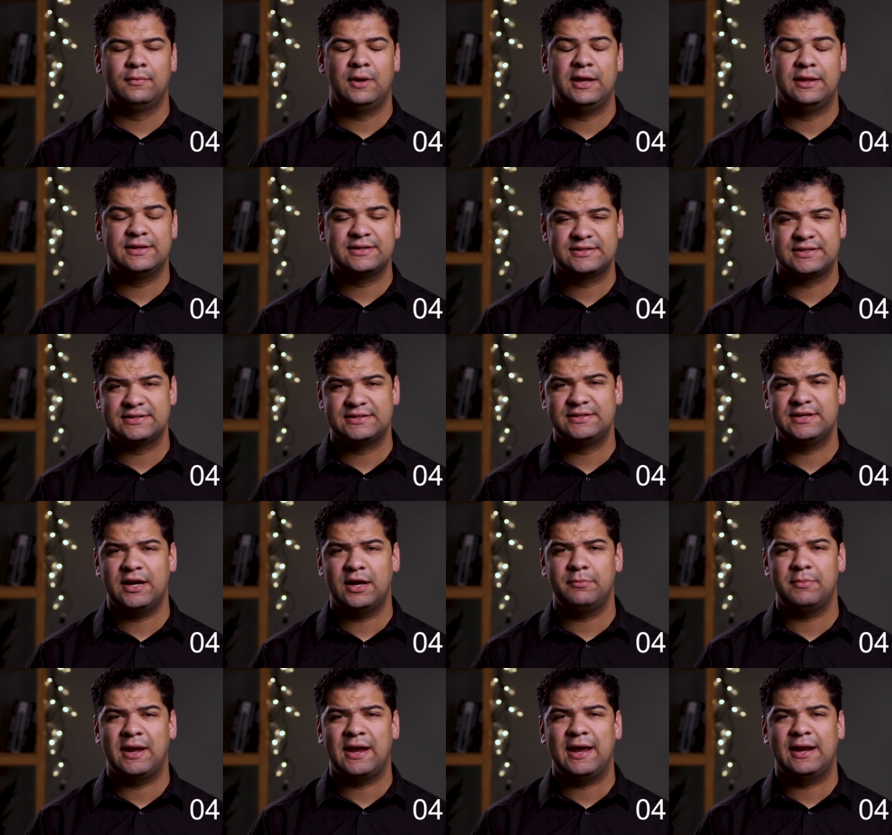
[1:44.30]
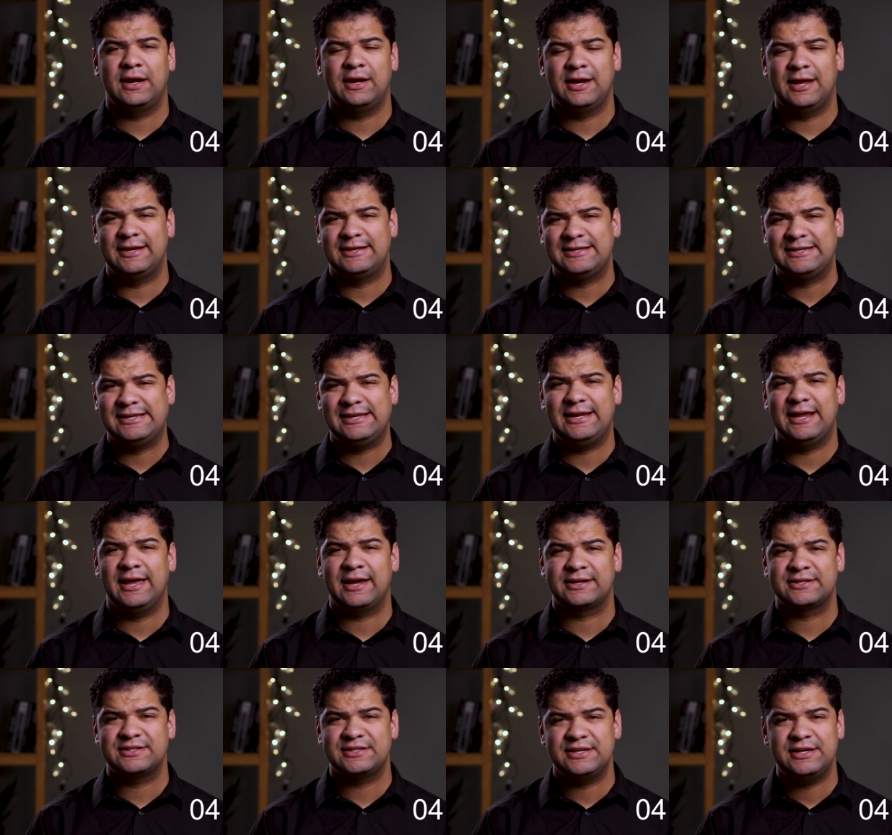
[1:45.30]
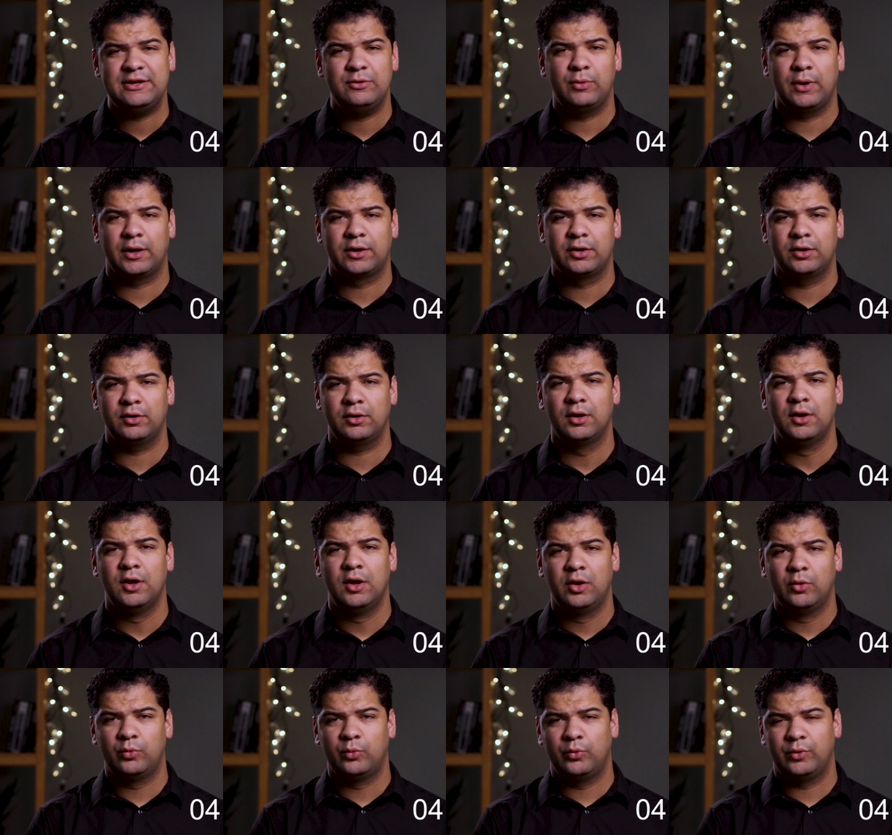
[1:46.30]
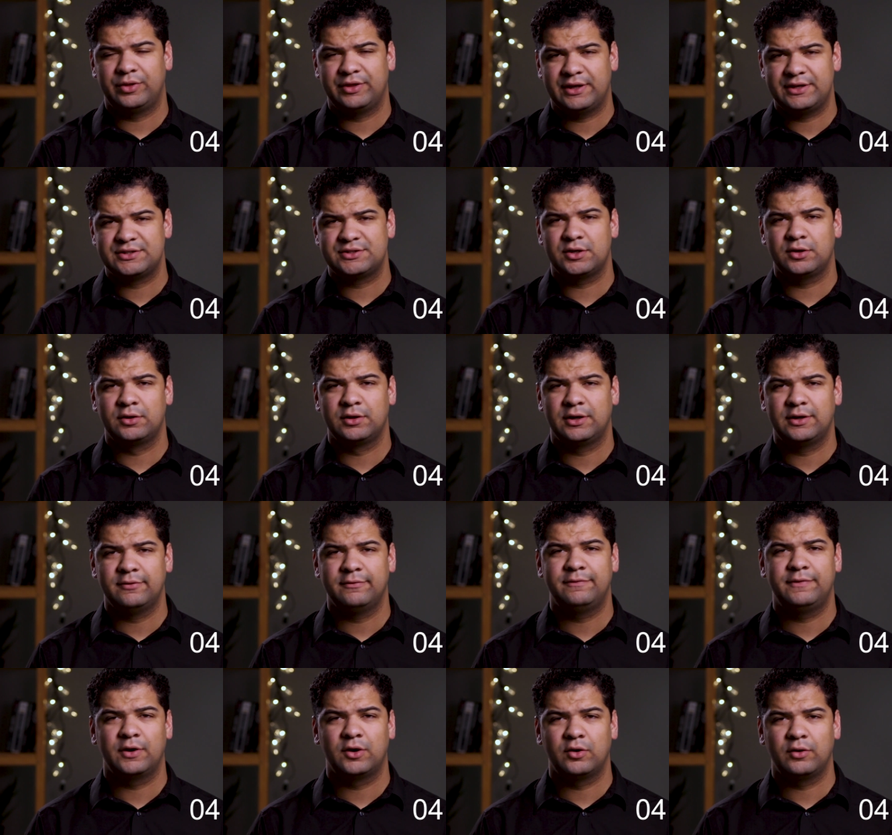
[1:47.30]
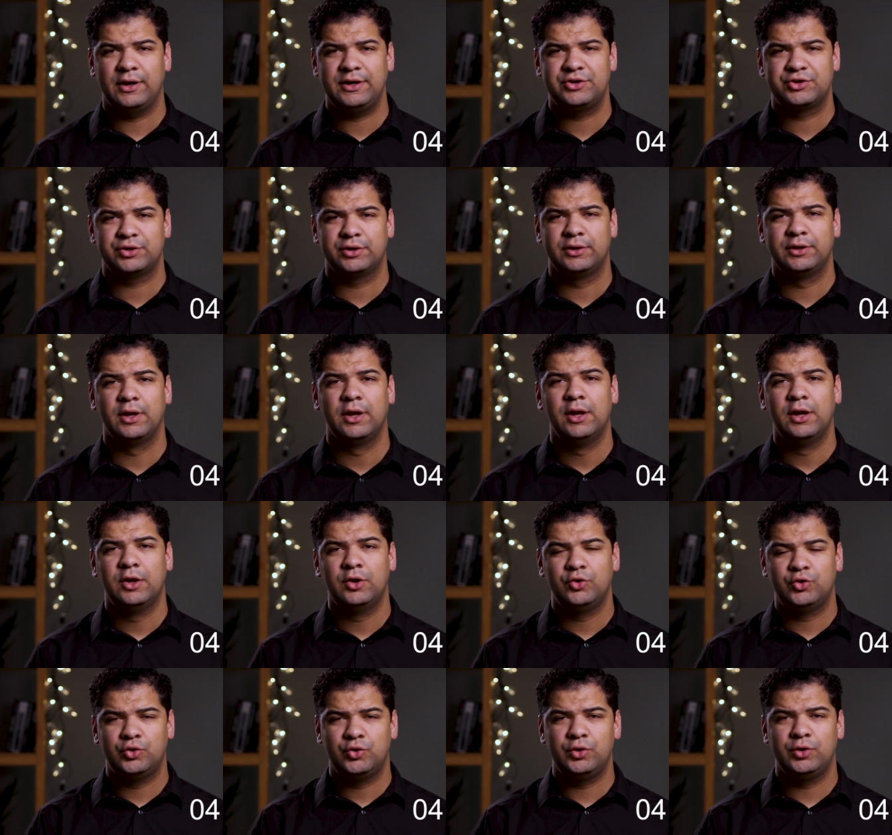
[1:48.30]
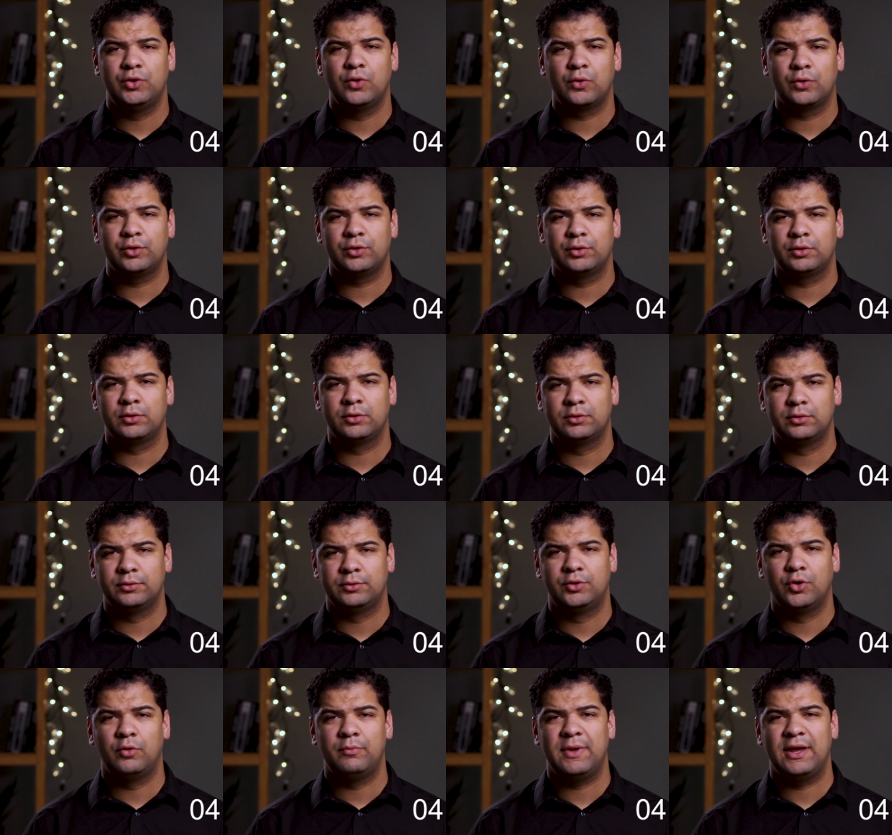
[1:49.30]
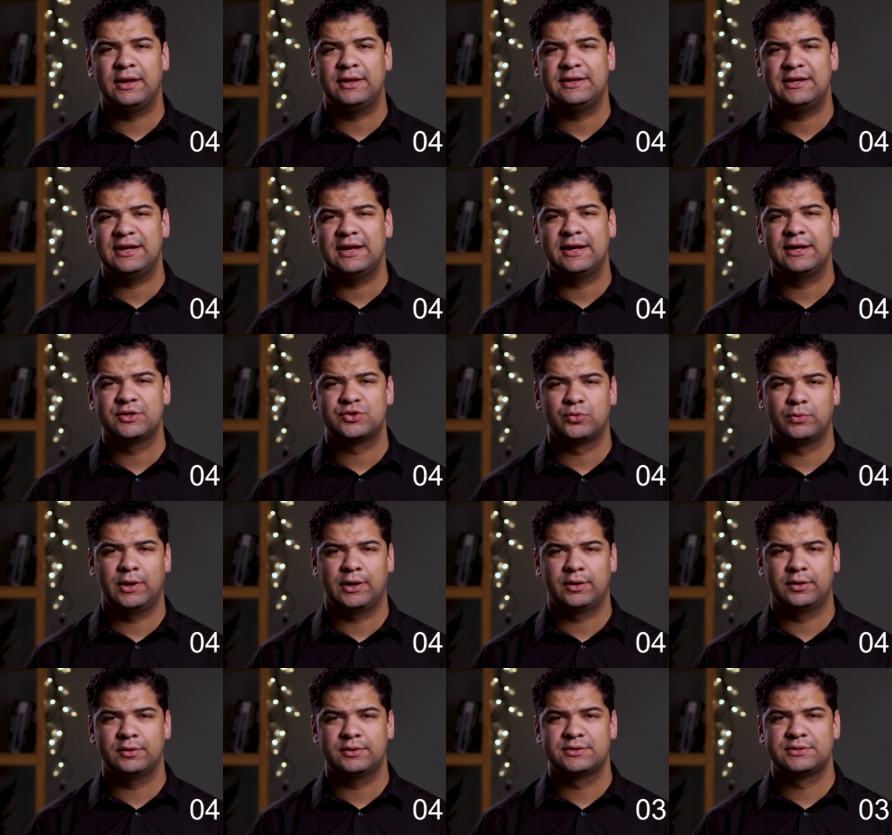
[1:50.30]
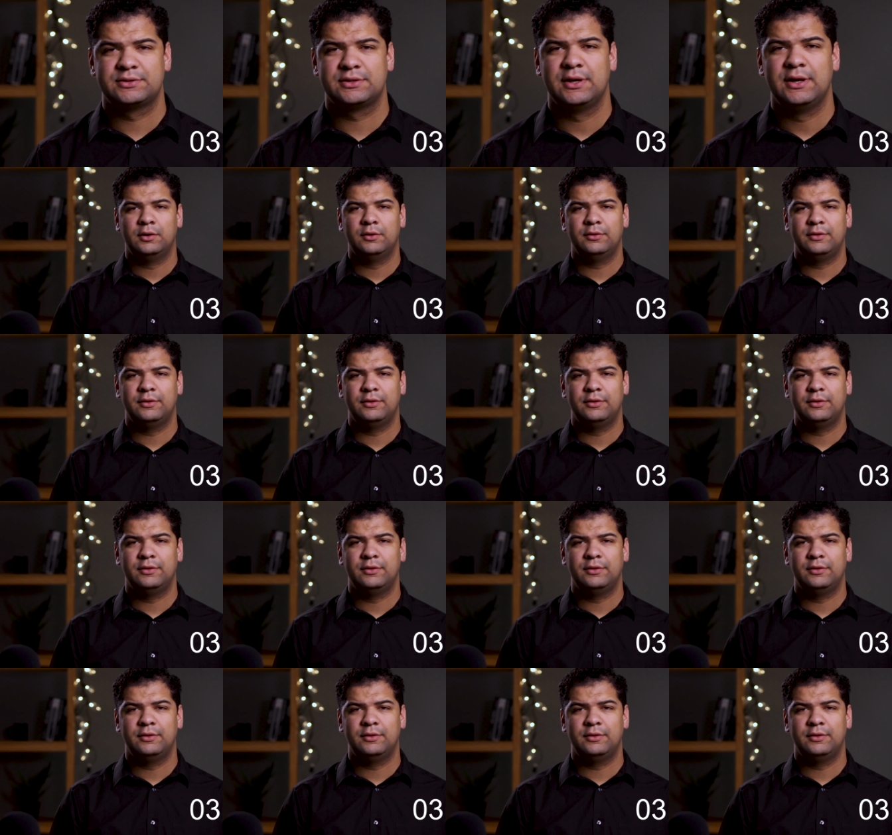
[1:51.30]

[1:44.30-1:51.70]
And this is done by adding a TXT record with a certain configuration to your domain DNS records.